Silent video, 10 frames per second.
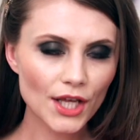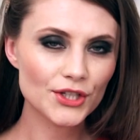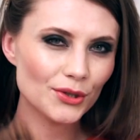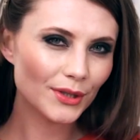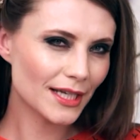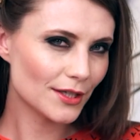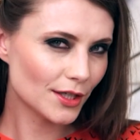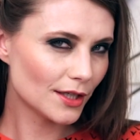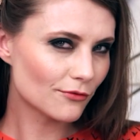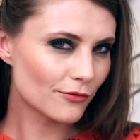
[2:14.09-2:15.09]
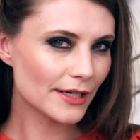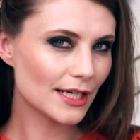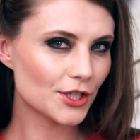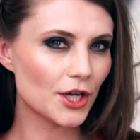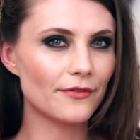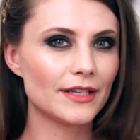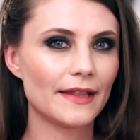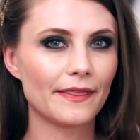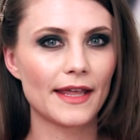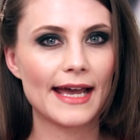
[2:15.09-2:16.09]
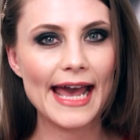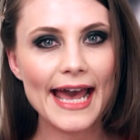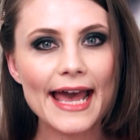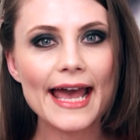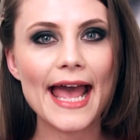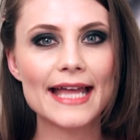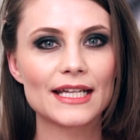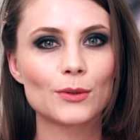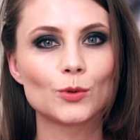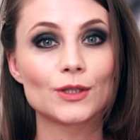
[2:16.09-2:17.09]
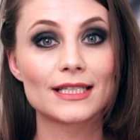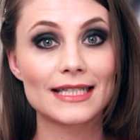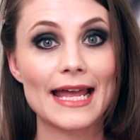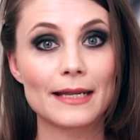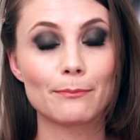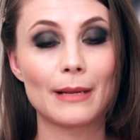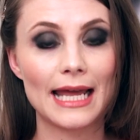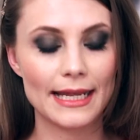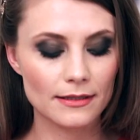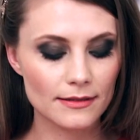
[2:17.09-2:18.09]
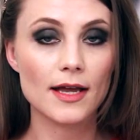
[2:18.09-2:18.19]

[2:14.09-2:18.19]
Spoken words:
So you can really shove it in the hair and it will stay in place.